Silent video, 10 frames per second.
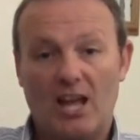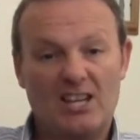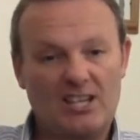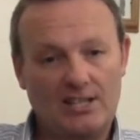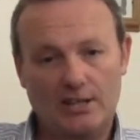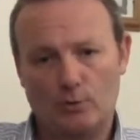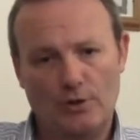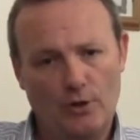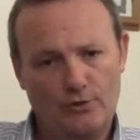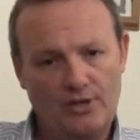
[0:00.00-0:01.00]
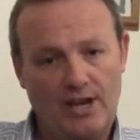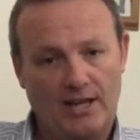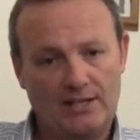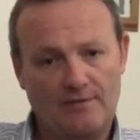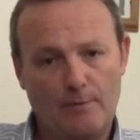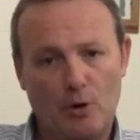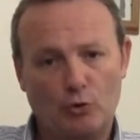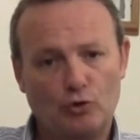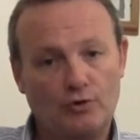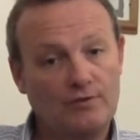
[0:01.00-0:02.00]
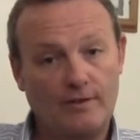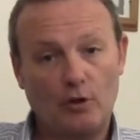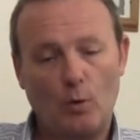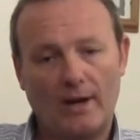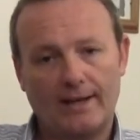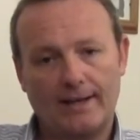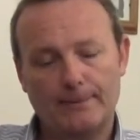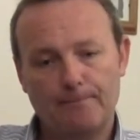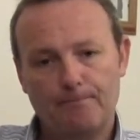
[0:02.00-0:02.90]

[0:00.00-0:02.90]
and deal with those negative emotions very quickly.